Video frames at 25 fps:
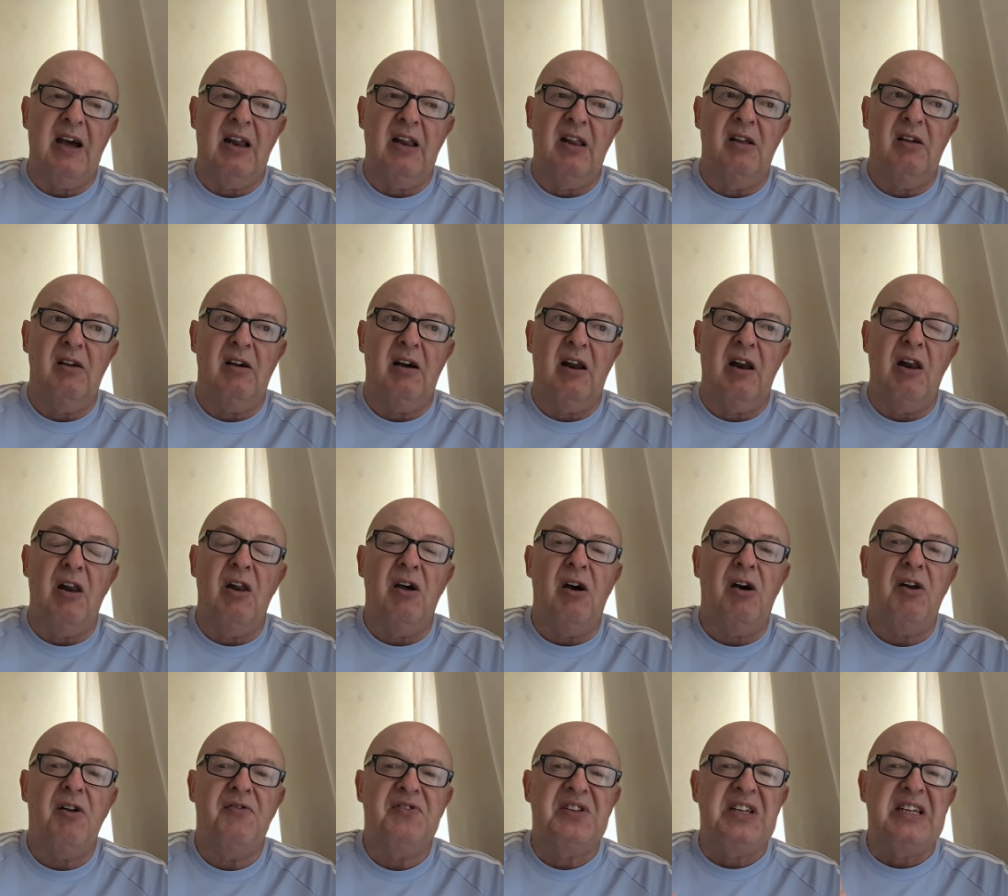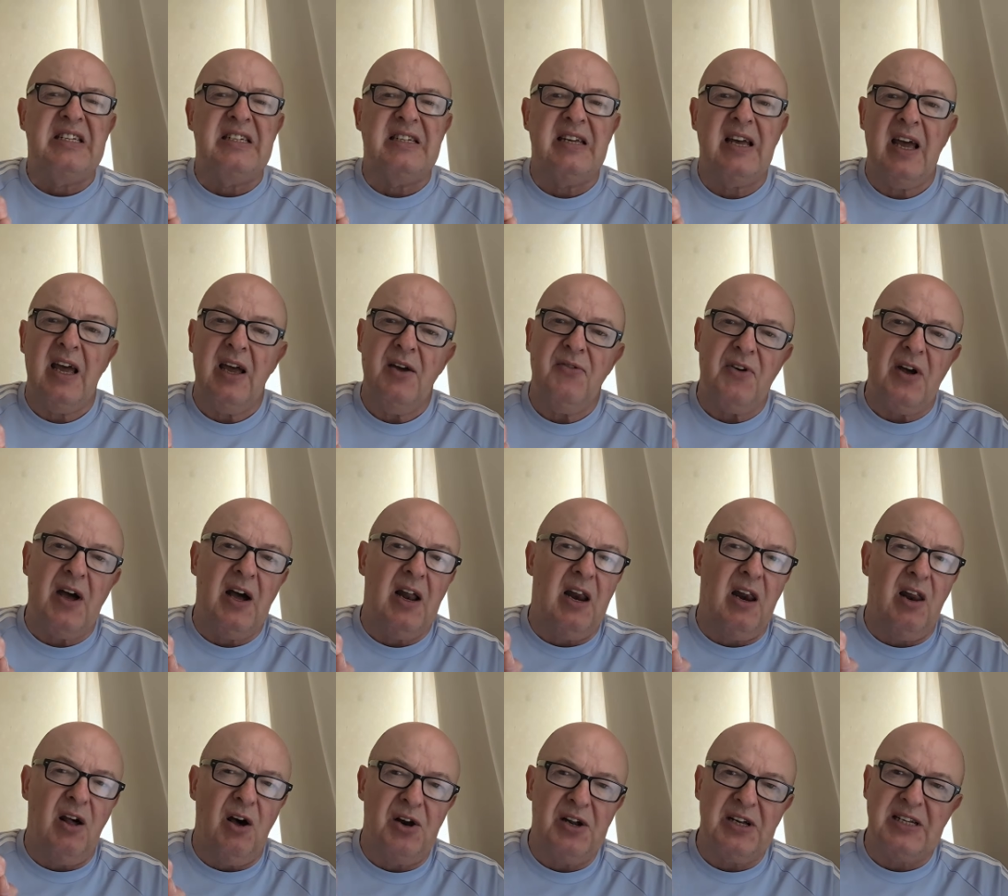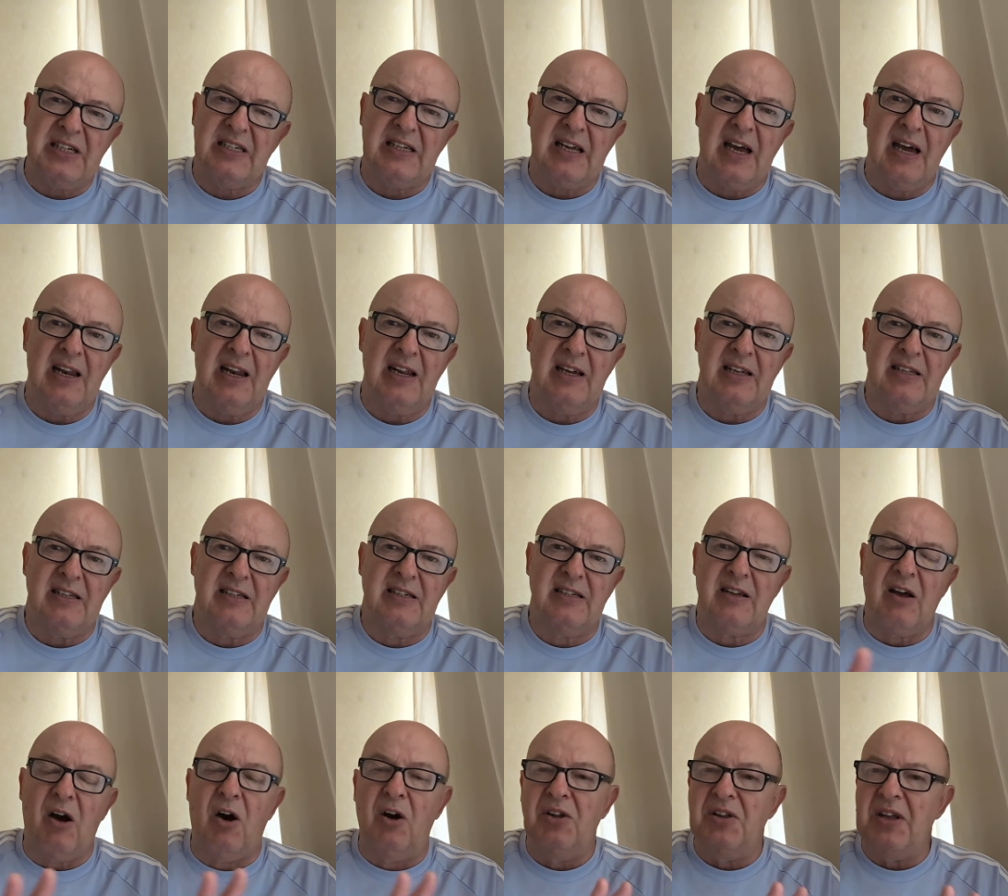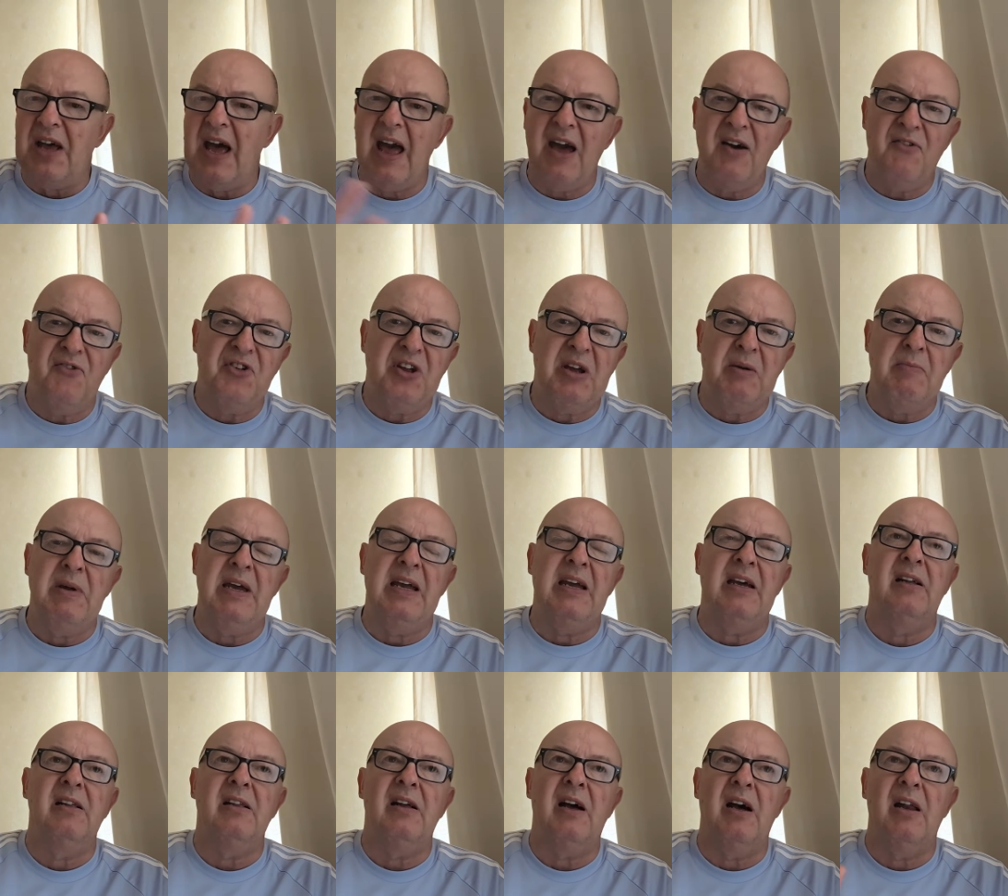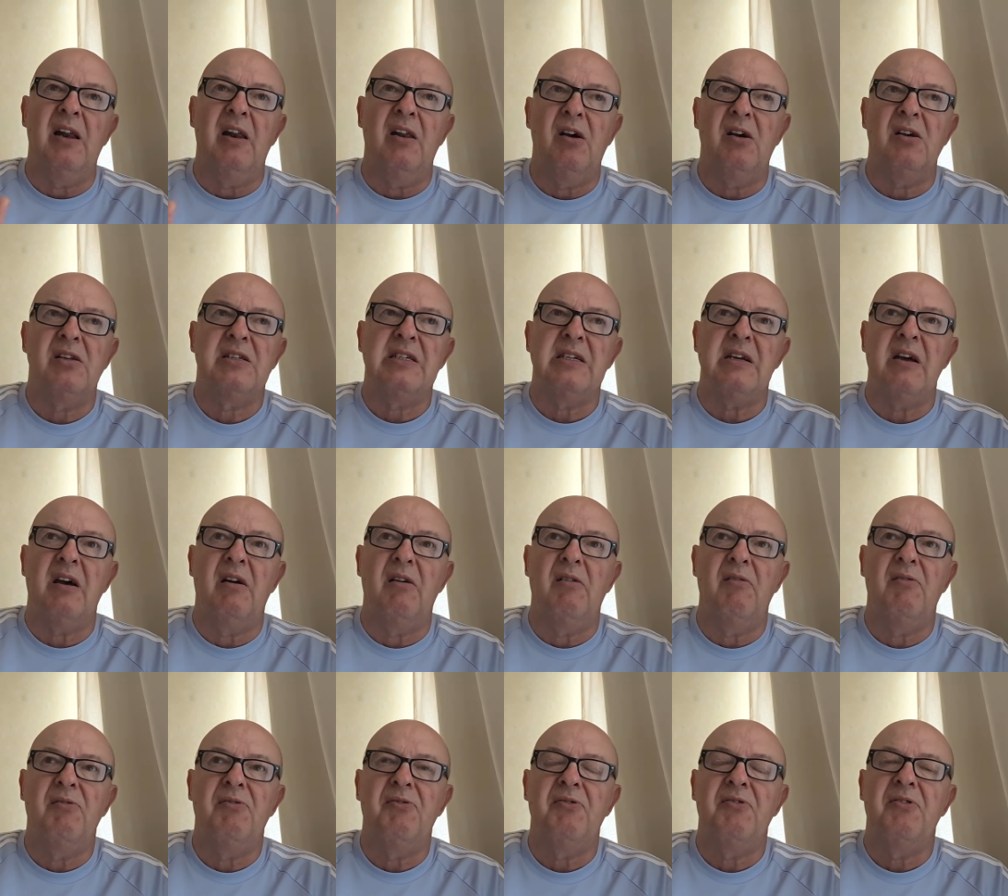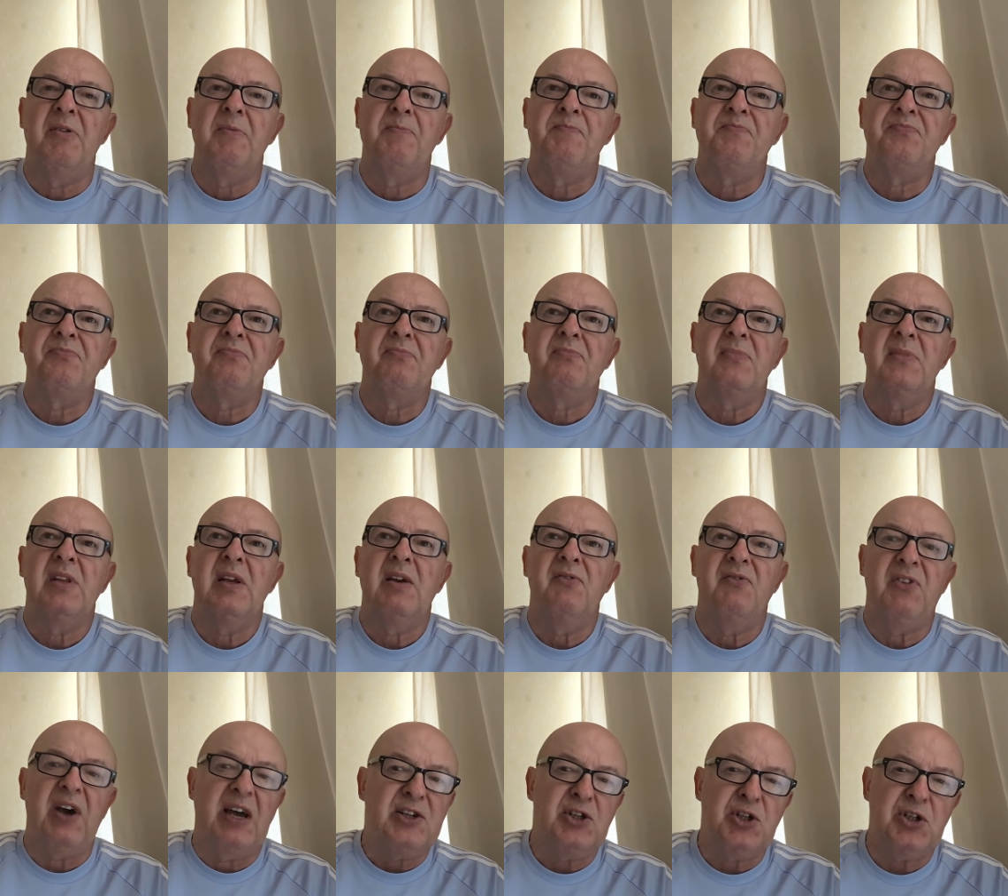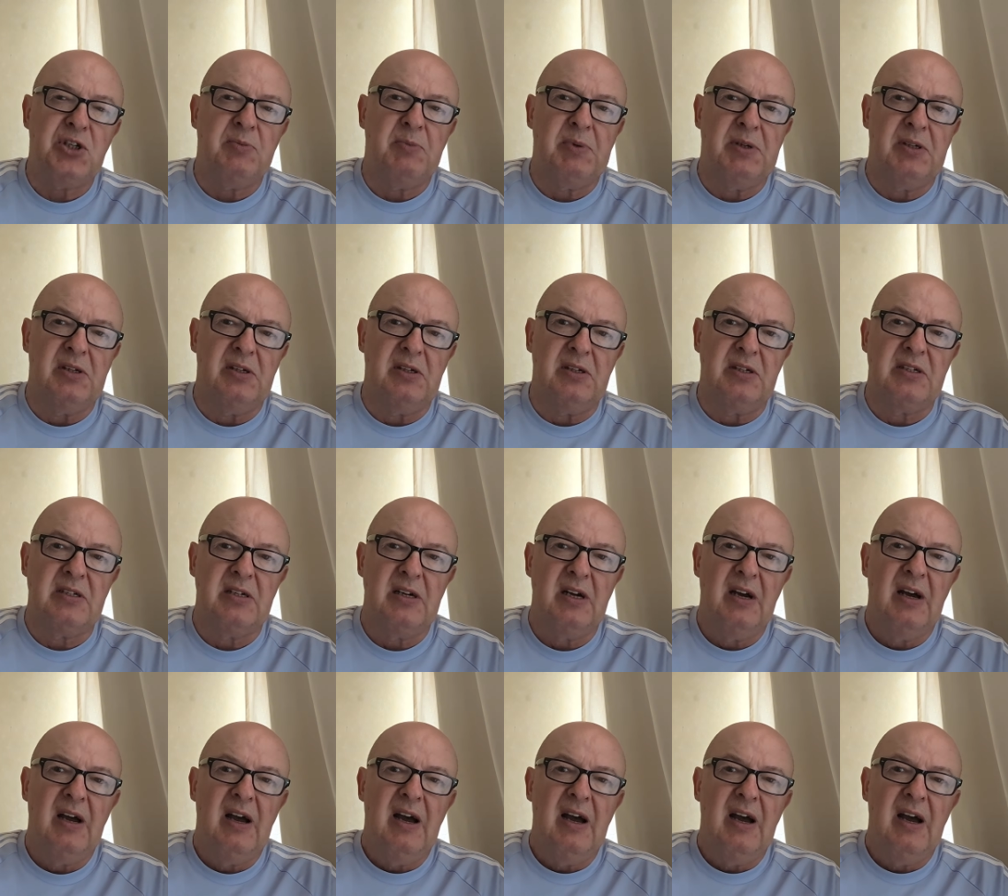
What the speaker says: They serve a lot of salads on every meal, a lot of vegetables.